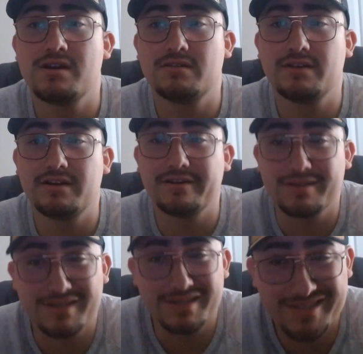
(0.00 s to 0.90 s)
out there
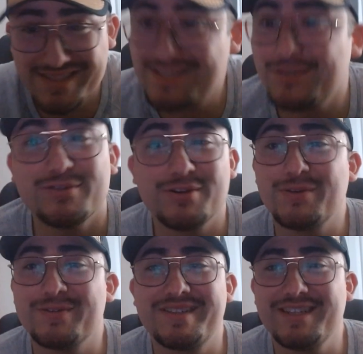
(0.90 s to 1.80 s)
because I still
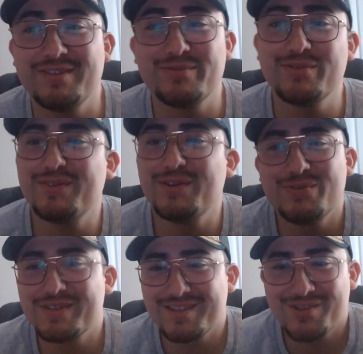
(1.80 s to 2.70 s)
don't see
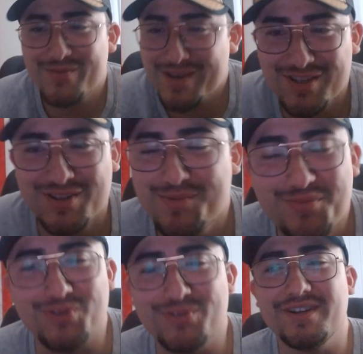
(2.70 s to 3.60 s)
reviews on tarantula
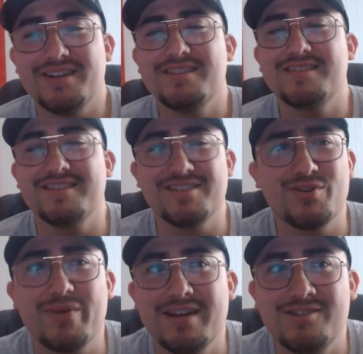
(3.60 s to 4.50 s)
boulders or
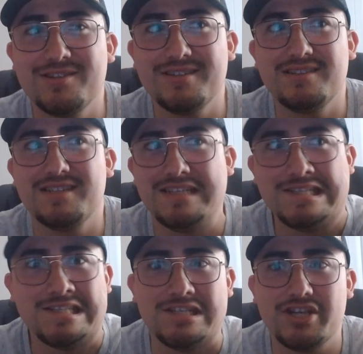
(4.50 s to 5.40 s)
tarantulas
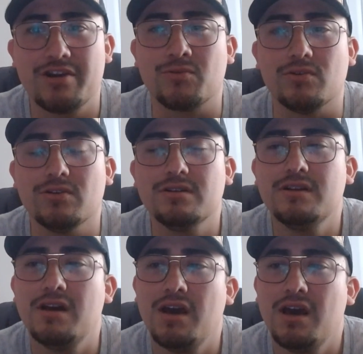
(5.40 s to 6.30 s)
in general,
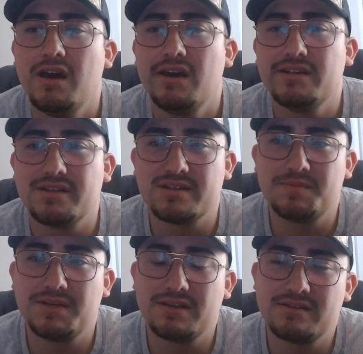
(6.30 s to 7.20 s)
just
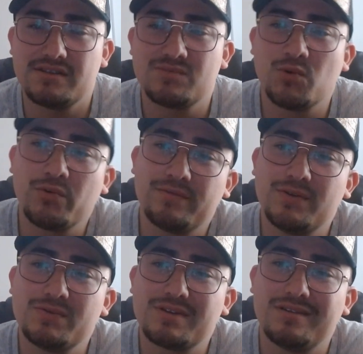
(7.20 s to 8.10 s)
because there's more
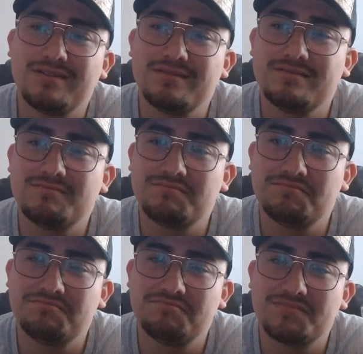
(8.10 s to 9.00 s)
reviews on
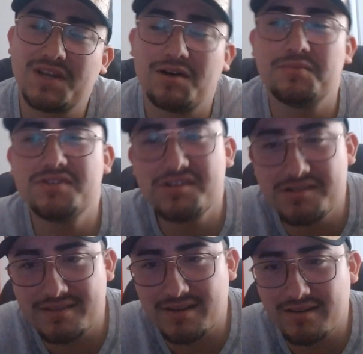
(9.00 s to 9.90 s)

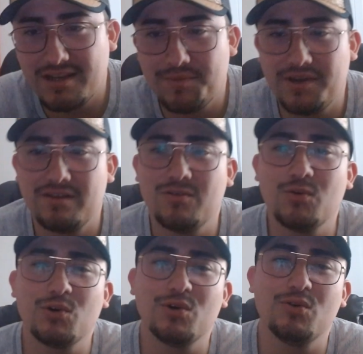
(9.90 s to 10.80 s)
competition style climbing
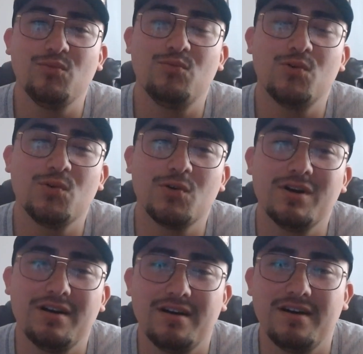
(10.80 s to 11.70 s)
or more